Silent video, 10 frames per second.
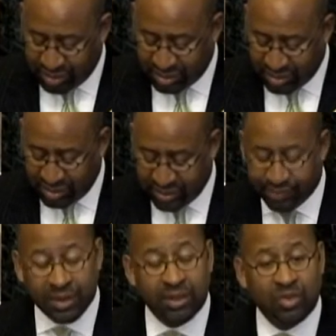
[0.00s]
is
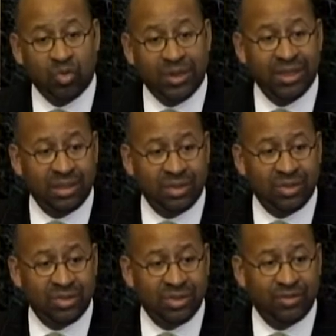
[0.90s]
20
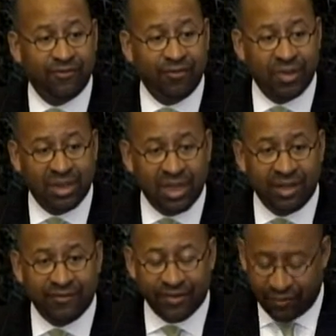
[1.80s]
years for the
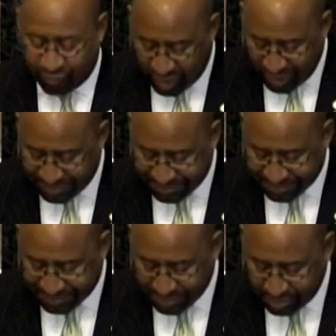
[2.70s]
love of running.
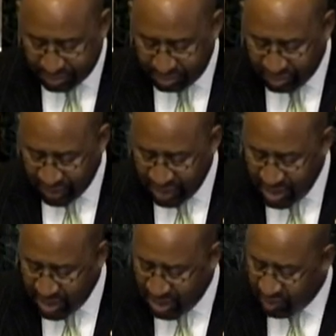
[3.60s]

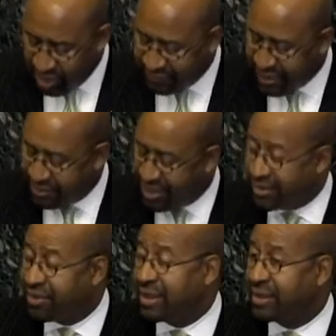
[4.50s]
We love how the
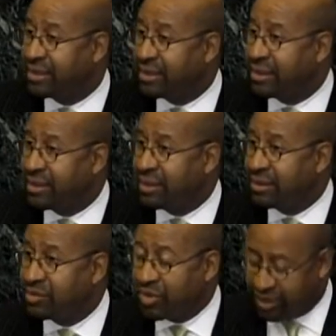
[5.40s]
marathon
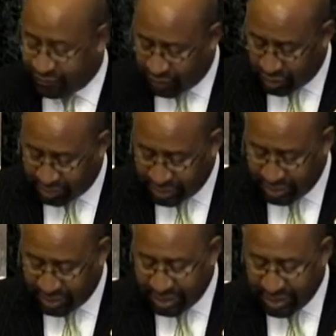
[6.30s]
transforms
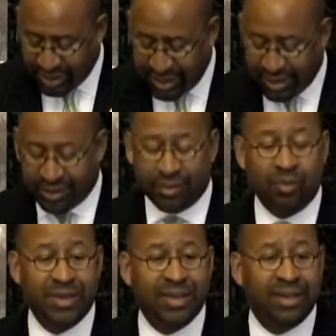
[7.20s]
the entire
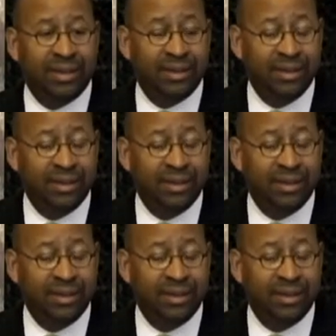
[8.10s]
weekend